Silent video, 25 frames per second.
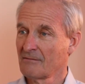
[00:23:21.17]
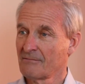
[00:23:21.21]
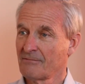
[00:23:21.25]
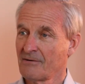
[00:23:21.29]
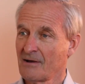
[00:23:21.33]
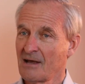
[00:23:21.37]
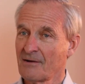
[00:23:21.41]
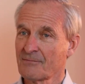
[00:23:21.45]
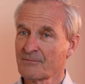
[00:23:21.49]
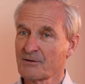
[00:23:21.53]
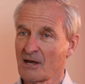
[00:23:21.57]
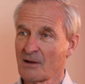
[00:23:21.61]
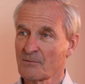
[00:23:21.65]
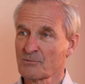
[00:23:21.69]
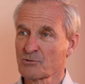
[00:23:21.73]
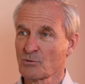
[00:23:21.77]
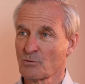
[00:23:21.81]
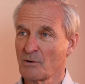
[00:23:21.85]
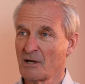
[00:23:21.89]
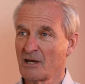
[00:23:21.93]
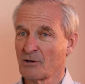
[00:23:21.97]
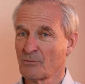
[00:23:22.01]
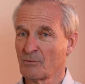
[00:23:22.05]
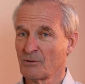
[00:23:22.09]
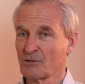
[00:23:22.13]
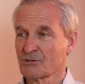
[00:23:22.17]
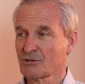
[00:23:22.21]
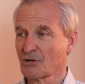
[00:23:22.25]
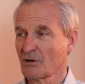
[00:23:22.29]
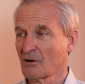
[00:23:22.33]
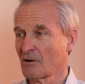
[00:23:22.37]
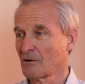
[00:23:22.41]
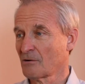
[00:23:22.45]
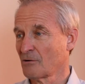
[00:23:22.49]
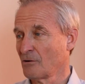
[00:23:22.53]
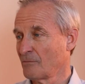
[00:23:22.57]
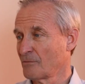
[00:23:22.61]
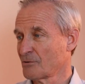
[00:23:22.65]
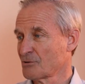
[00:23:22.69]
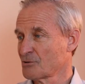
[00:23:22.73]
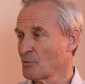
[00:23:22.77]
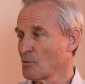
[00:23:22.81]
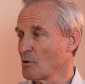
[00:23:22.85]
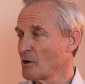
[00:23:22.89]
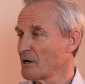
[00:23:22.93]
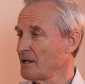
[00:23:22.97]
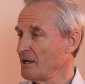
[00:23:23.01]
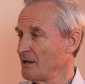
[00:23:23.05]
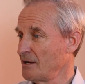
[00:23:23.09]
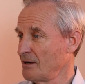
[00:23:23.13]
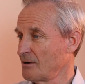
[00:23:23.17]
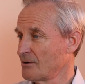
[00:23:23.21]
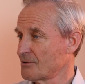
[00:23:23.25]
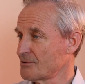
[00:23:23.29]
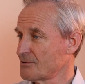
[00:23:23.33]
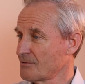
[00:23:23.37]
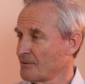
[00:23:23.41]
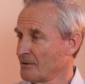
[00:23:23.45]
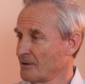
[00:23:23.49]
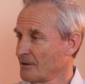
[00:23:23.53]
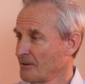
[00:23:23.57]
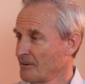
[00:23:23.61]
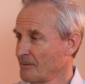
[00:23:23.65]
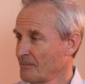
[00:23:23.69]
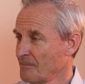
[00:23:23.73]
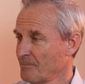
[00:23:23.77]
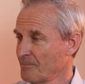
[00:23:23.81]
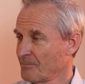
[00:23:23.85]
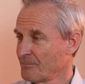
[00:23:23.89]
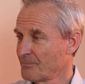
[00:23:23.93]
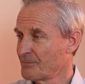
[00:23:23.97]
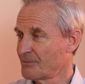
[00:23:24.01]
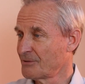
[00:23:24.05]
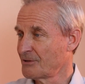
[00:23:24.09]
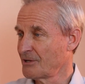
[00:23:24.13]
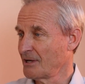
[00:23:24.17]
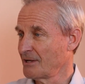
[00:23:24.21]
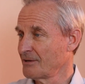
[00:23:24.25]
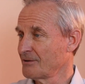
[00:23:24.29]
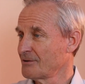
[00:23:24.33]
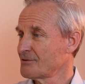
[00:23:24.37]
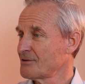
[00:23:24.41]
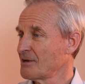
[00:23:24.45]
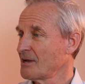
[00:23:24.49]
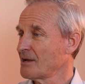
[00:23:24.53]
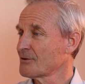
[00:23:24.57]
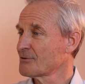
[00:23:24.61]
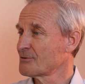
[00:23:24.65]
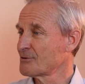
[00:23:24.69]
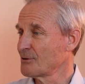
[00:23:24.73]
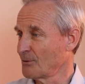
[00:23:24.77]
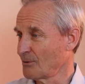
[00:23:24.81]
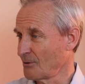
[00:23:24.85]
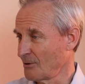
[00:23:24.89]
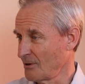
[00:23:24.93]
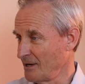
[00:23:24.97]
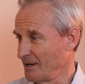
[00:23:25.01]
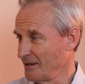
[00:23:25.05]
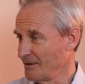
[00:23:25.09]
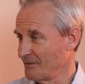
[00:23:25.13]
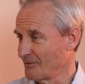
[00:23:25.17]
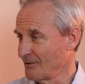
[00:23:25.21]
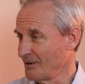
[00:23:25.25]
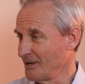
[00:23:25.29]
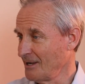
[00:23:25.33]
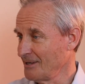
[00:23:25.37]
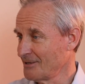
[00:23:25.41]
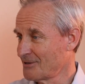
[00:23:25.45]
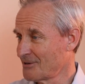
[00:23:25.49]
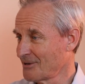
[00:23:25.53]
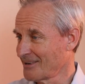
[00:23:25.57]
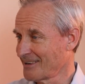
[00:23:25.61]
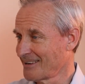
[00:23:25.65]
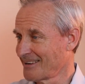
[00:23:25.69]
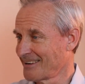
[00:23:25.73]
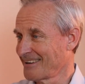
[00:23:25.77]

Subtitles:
5 times the rate of return over 20 years doesn't sound so great, right?